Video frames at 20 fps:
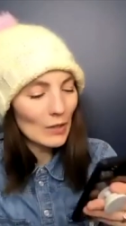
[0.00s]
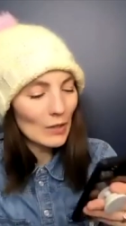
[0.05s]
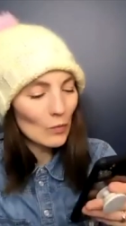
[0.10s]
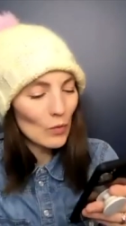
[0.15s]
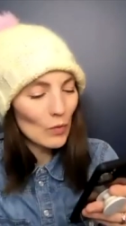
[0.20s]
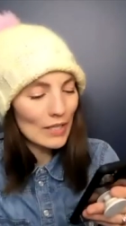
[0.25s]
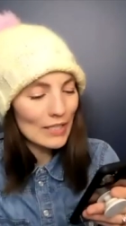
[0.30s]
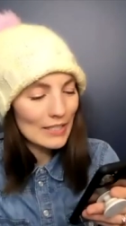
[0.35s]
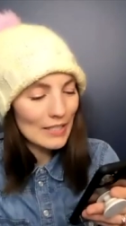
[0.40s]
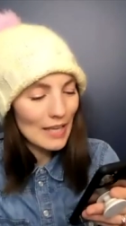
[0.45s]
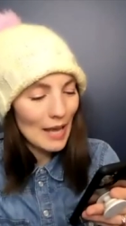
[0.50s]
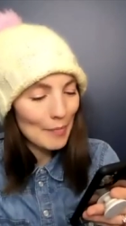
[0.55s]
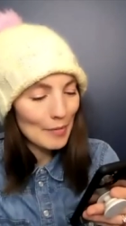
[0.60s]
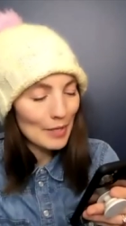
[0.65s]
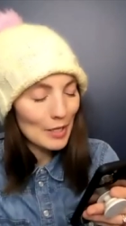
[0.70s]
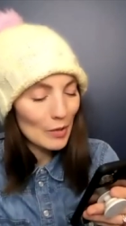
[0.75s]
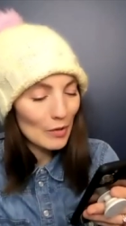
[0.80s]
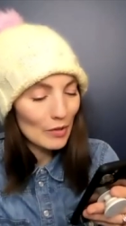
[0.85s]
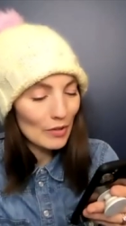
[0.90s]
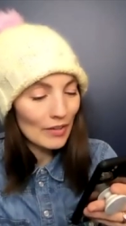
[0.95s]
what's
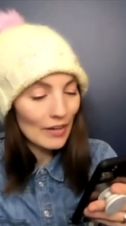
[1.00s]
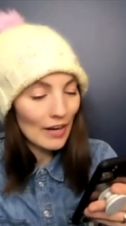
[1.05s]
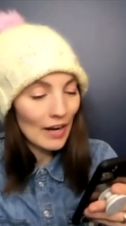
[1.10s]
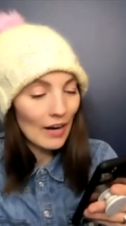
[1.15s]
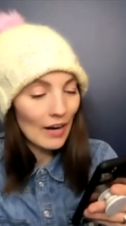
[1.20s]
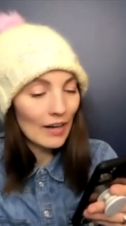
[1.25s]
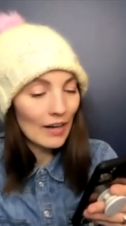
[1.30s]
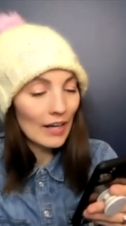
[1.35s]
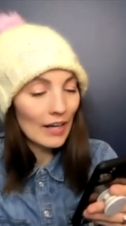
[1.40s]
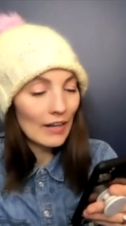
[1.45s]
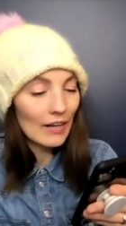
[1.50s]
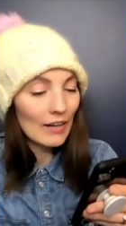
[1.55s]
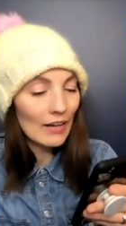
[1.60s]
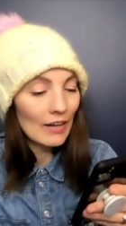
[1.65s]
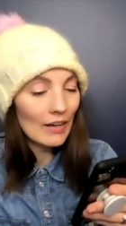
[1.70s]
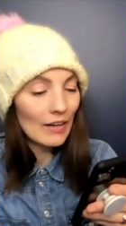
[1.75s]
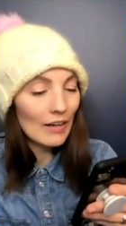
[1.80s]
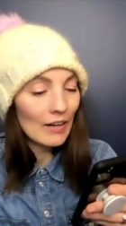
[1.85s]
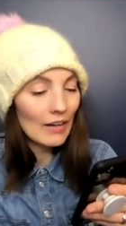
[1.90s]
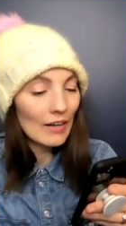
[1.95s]
happening with your hair here?
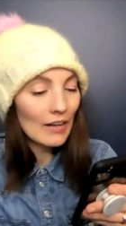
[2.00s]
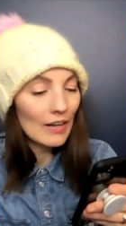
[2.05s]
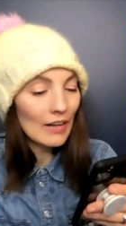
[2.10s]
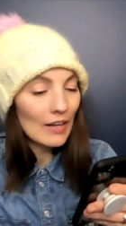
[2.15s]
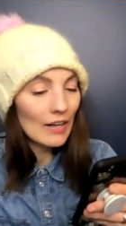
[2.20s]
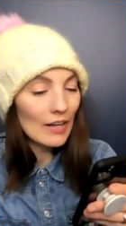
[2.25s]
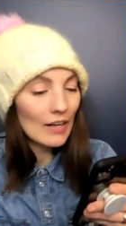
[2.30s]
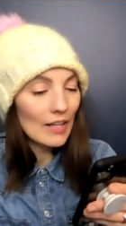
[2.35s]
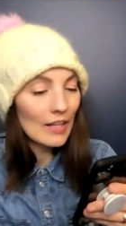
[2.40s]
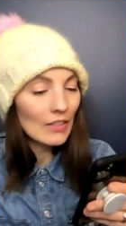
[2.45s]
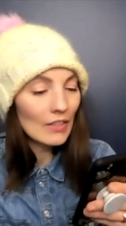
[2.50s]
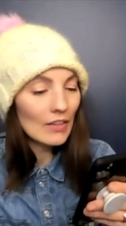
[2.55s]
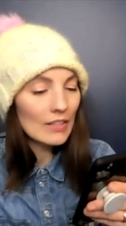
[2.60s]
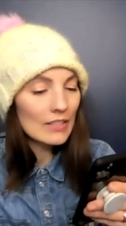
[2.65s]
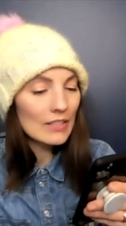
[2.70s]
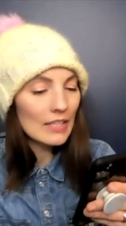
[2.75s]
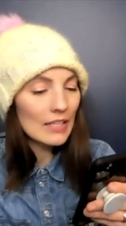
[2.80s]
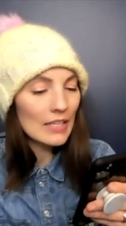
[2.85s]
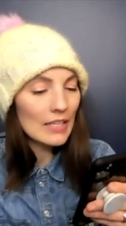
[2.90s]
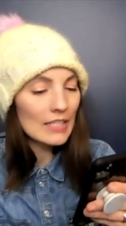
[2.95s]
It looks
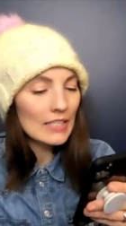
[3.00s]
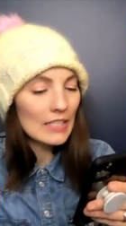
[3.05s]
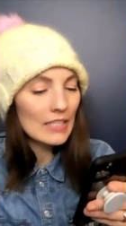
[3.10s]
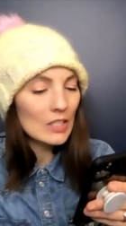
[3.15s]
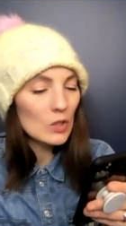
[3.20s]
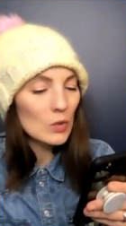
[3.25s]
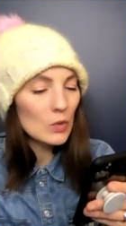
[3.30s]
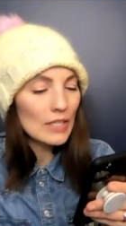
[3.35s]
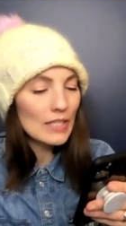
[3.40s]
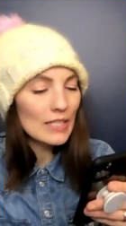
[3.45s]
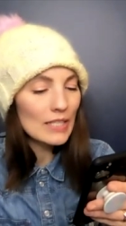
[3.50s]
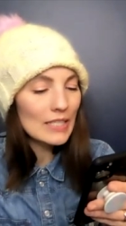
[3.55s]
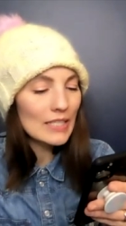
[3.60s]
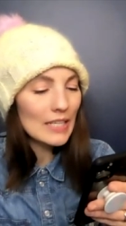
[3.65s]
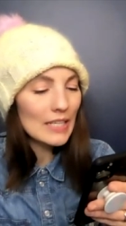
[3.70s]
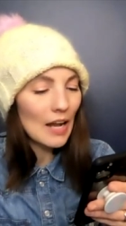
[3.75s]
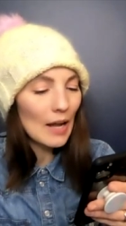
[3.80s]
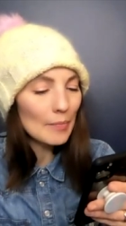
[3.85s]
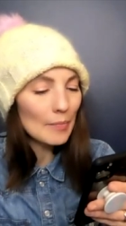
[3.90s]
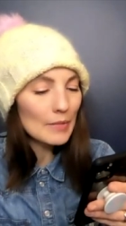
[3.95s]
like it's twisted
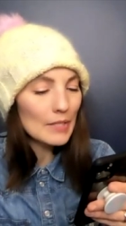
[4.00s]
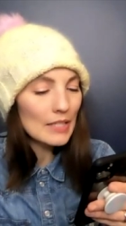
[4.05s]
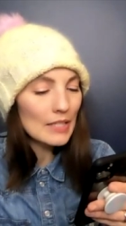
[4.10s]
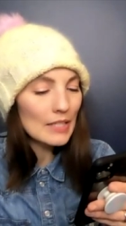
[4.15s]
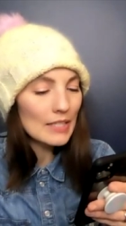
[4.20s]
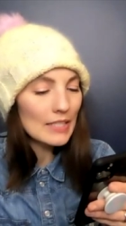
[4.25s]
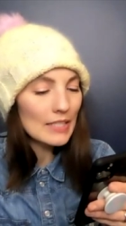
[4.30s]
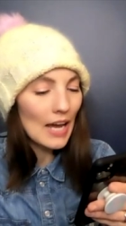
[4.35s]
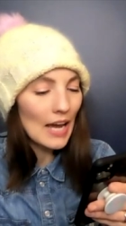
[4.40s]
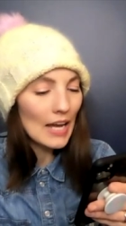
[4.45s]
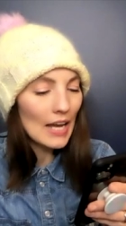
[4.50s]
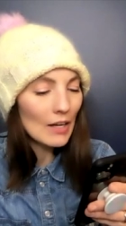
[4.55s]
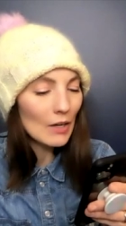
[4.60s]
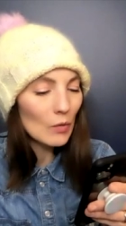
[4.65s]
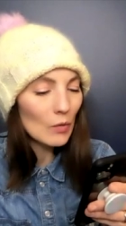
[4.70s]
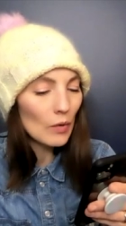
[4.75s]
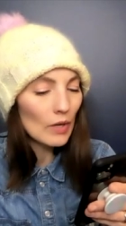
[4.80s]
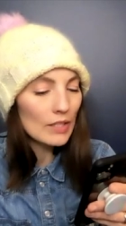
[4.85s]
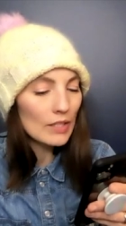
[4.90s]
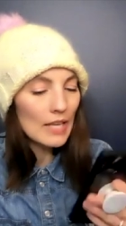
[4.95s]
up to the side,
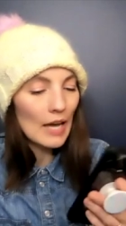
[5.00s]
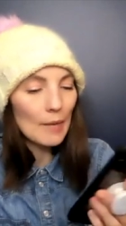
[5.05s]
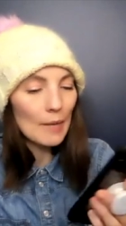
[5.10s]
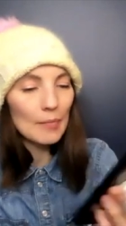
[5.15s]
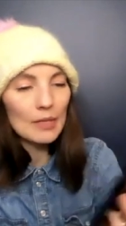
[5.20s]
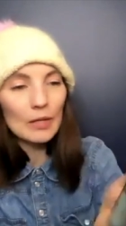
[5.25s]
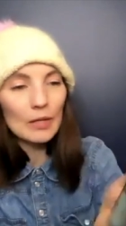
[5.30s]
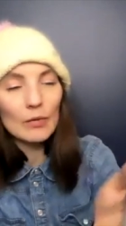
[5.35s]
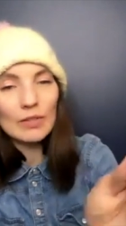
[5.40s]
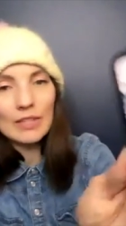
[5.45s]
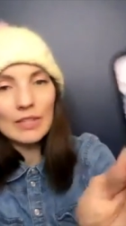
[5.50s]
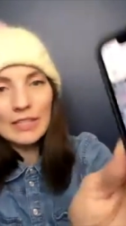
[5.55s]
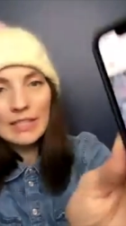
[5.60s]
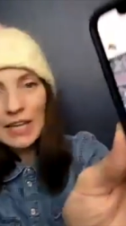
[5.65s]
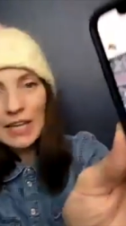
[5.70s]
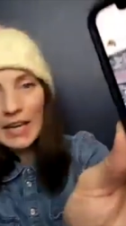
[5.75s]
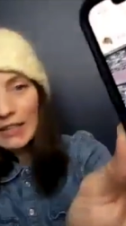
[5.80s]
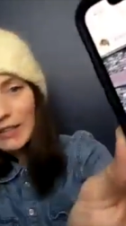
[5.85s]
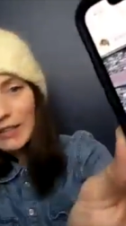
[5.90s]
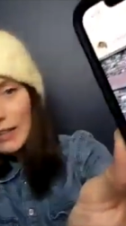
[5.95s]
or what's happening with the
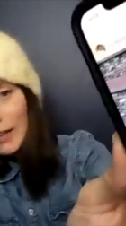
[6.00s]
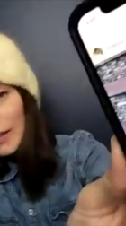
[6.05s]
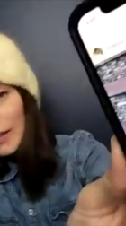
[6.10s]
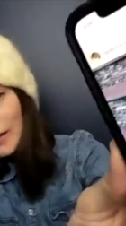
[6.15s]
side there?